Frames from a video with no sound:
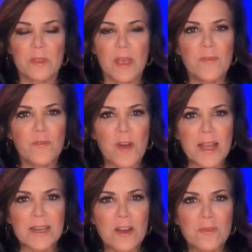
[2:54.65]
and
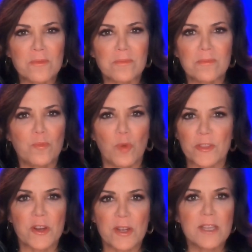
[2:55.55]
find out what
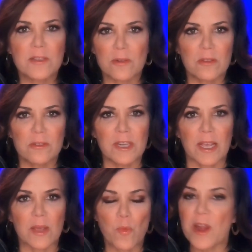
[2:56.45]
their kids are
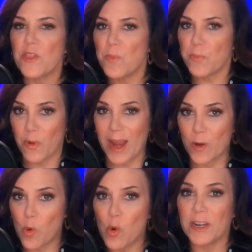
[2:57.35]
learning, where the
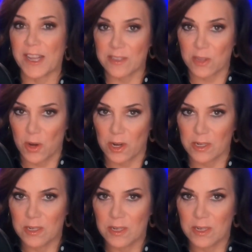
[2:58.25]
priorities are.